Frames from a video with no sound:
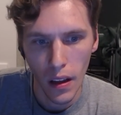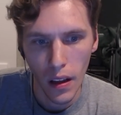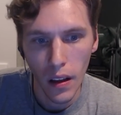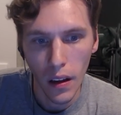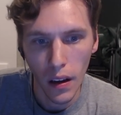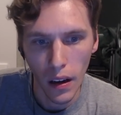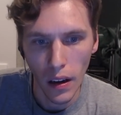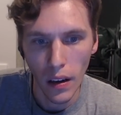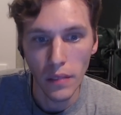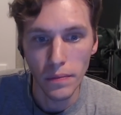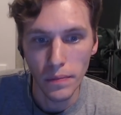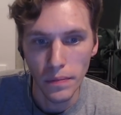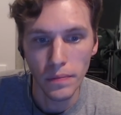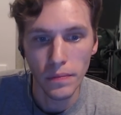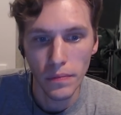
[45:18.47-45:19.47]

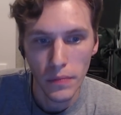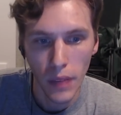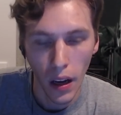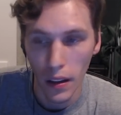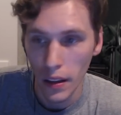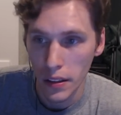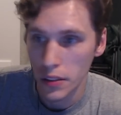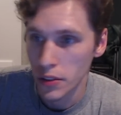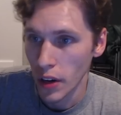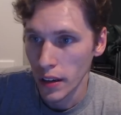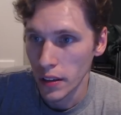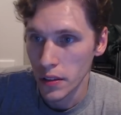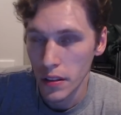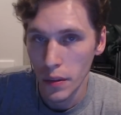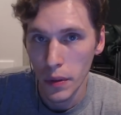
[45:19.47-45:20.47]
um, no, I like to try to
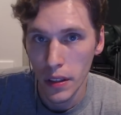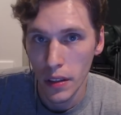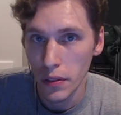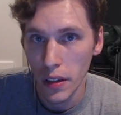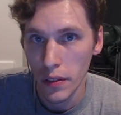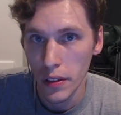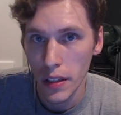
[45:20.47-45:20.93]
do something different every